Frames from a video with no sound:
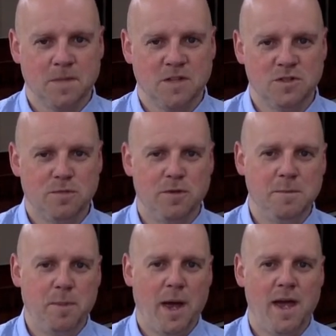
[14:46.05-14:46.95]

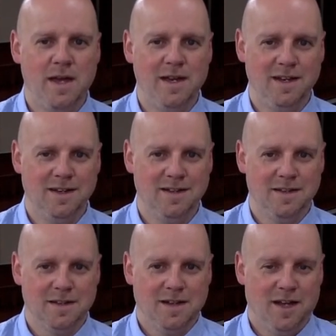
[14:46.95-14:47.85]
Suffering pain
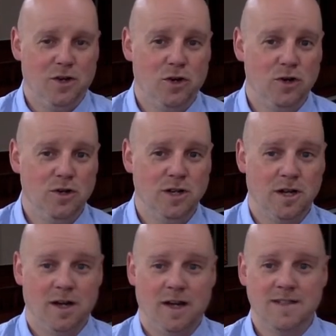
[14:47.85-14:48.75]
and
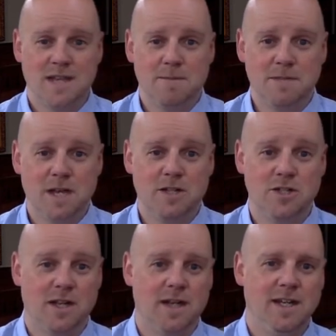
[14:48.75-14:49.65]
hunger and
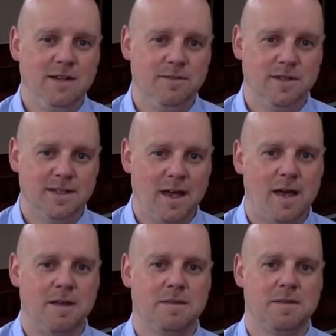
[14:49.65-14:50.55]
temptation and even
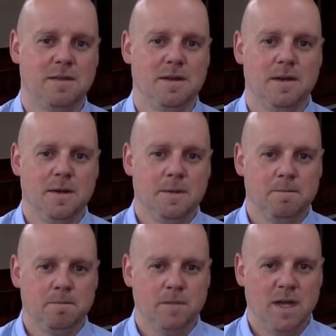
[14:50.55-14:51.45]
death,
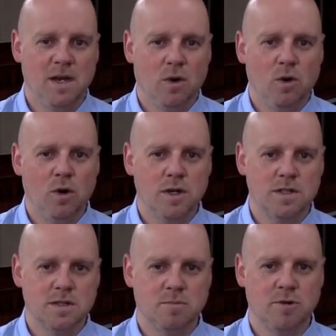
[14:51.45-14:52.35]
in order
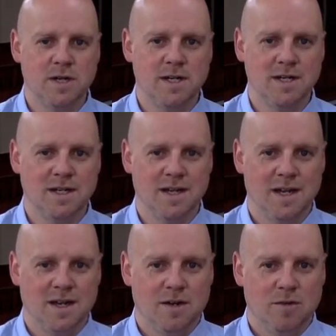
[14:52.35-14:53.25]
to bring
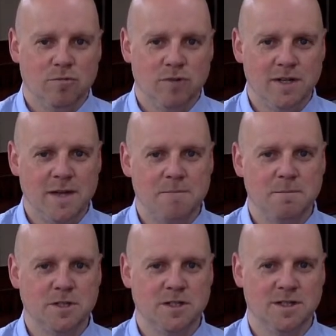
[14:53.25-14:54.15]

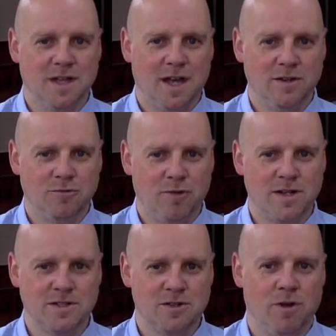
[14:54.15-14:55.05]
redemption and
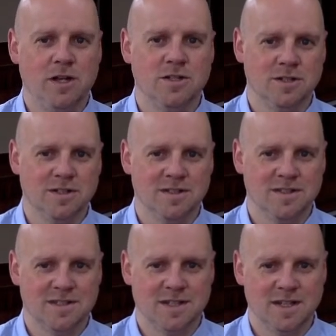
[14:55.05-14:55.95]
restoration
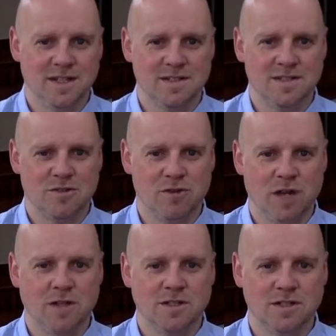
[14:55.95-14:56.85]
to his
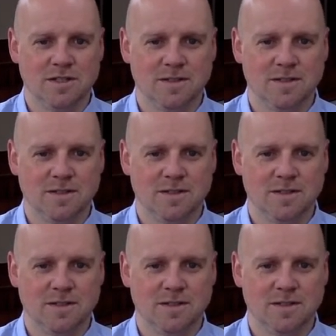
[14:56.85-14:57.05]
creation.